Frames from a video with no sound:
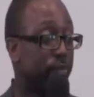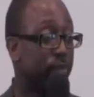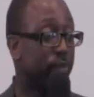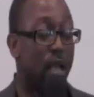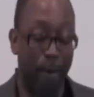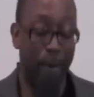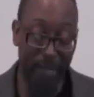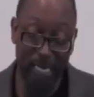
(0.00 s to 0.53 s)

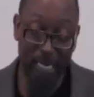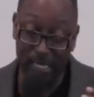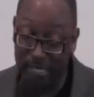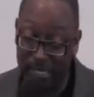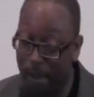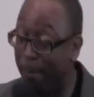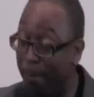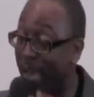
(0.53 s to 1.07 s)
Because
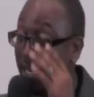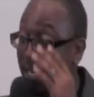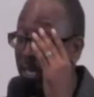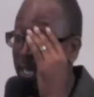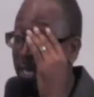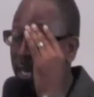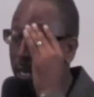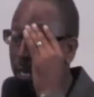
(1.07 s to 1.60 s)
somebody in
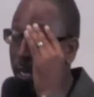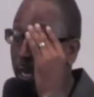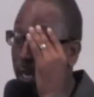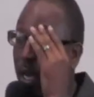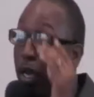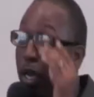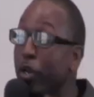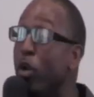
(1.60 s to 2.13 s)
here
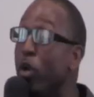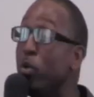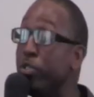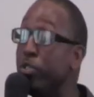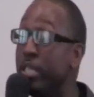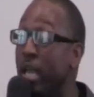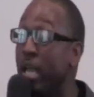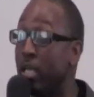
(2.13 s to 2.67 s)
knows the
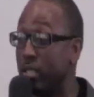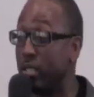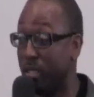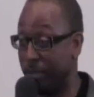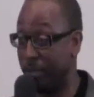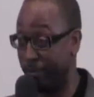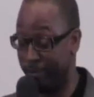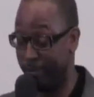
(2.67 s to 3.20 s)
answer.
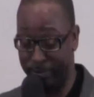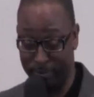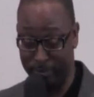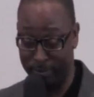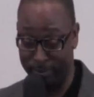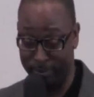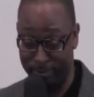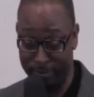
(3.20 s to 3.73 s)

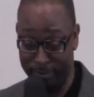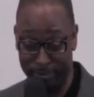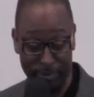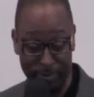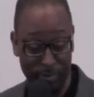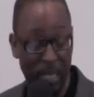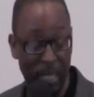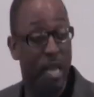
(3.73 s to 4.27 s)

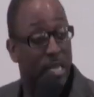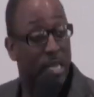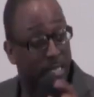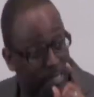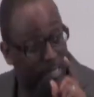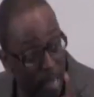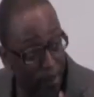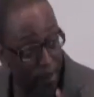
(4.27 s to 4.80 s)

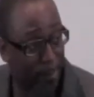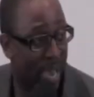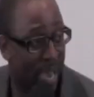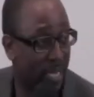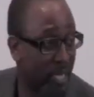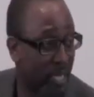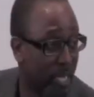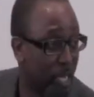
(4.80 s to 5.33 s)
Somebody in
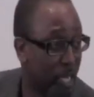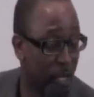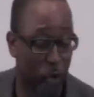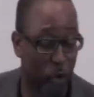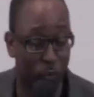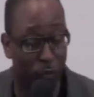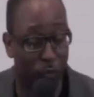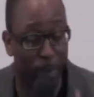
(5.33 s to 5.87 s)
here
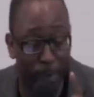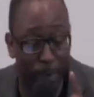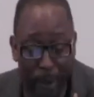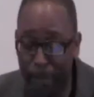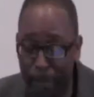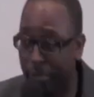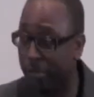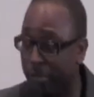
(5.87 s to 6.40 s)

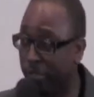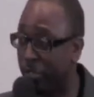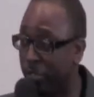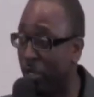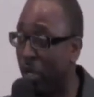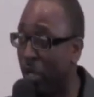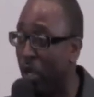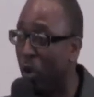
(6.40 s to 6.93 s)
remembers
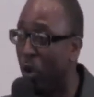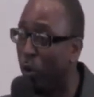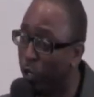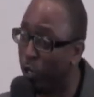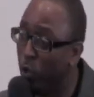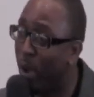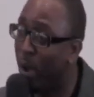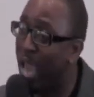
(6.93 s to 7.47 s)
when you
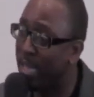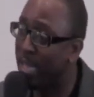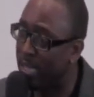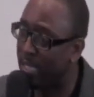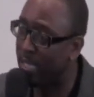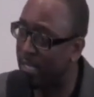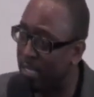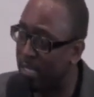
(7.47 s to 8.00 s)
were at this
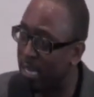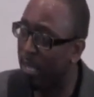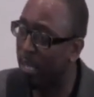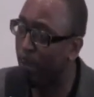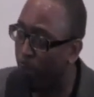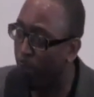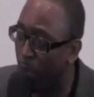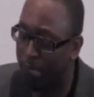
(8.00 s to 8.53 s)
same
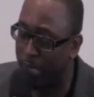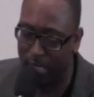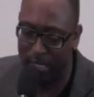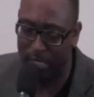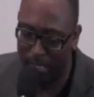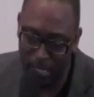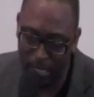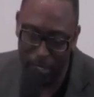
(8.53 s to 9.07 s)
point
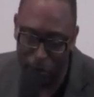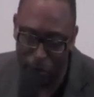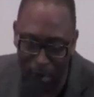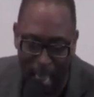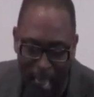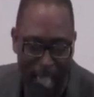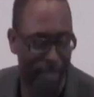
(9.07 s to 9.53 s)
in your life.